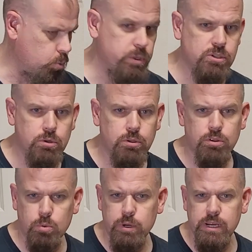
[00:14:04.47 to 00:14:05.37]
Wizard
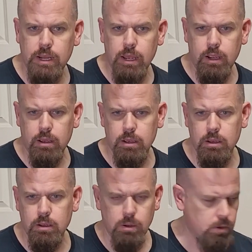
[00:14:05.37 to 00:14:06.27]
3 neck,
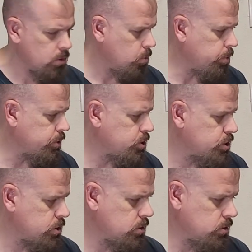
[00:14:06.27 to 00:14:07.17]

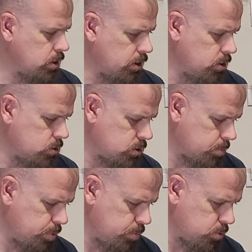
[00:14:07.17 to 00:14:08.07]
which, I don't know,
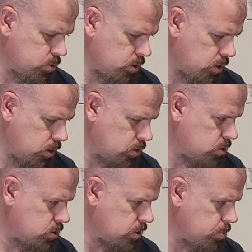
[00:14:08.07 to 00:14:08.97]
some people say
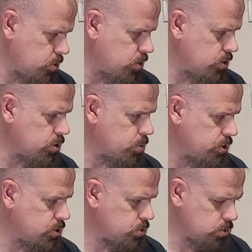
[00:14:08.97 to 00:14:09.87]
it's similar to the
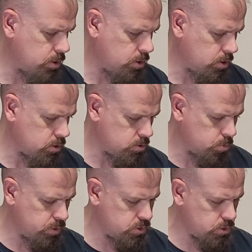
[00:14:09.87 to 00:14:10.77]
original
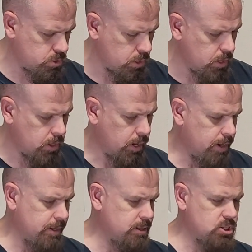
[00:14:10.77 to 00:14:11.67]
Wizard.
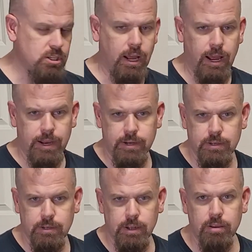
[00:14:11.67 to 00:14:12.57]
It's not.
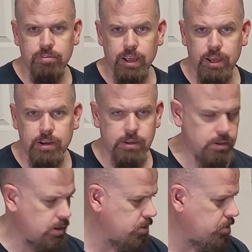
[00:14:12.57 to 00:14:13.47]
I've had
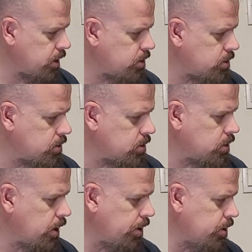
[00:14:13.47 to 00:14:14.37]
the
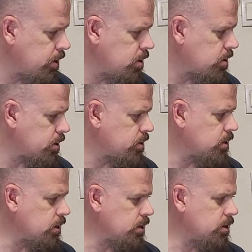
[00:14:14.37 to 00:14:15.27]

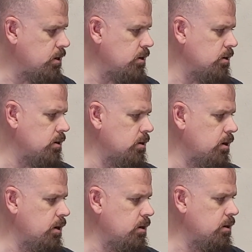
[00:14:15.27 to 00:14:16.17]
1990, and
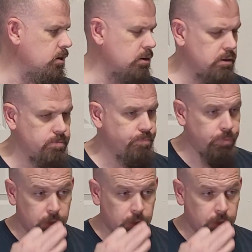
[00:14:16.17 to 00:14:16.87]
89